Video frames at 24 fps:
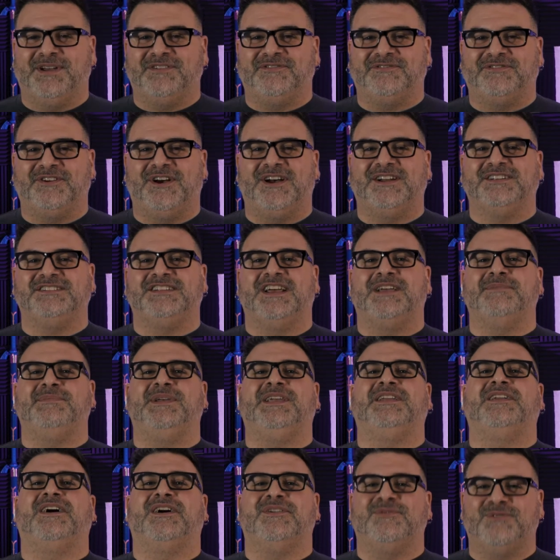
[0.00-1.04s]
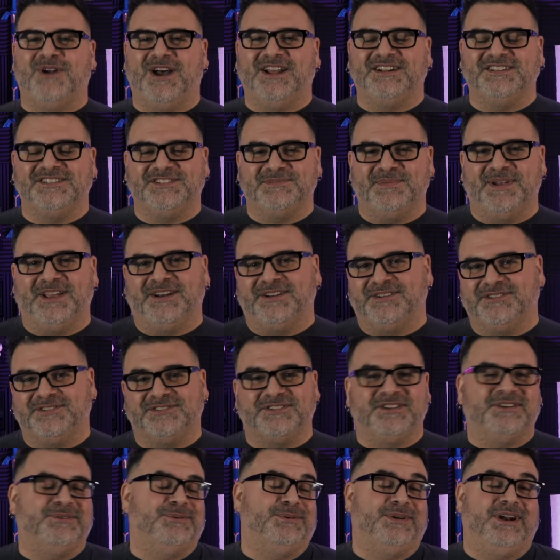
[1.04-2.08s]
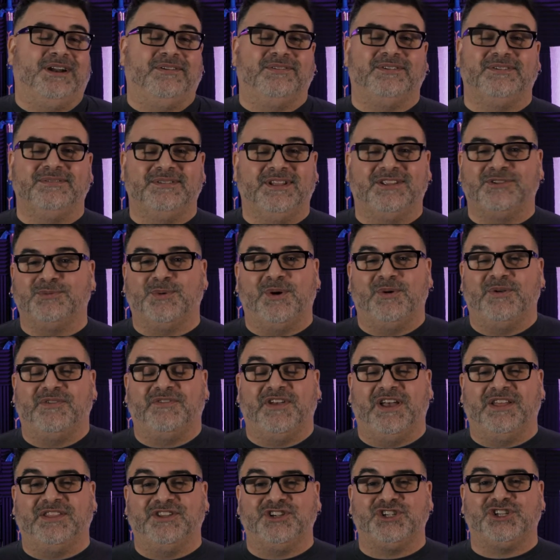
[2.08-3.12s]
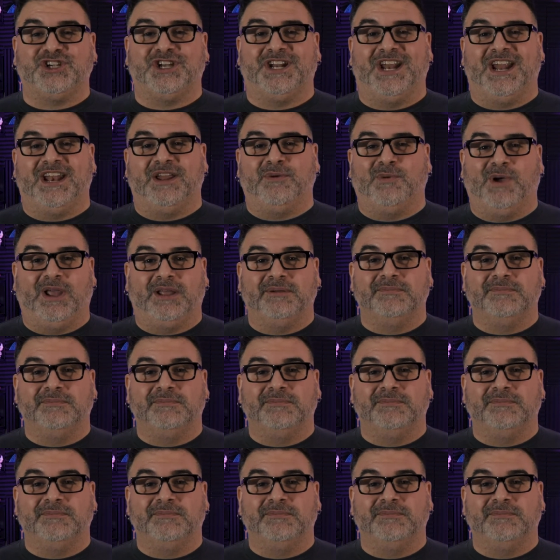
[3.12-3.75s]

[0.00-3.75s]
by font I mean on Rotten Tomatoes, so whatever. That's where we found this shit anyway.